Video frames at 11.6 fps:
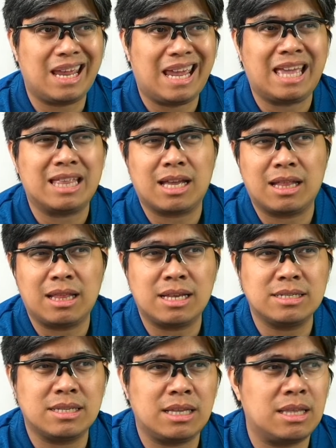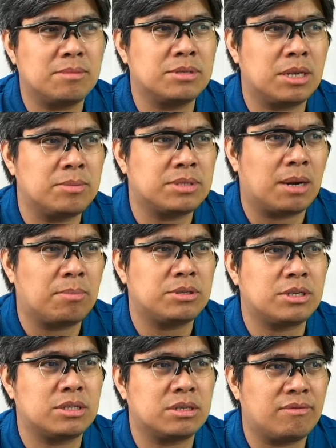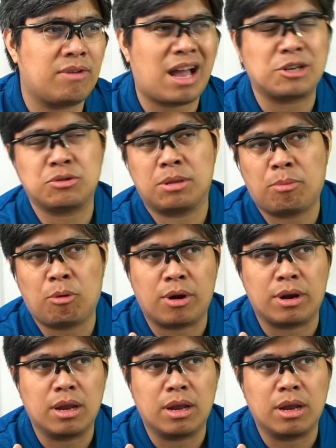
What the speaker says: it unless they themselves are possession of actual porn.